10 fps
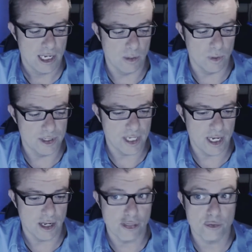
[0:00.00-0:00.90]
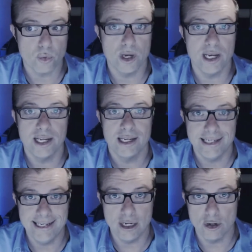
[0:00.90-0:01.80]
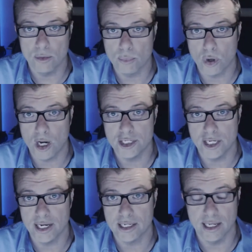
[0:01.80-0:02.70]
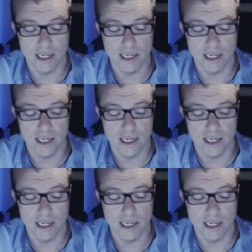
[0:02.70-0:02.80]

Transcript: It was a 3-year project.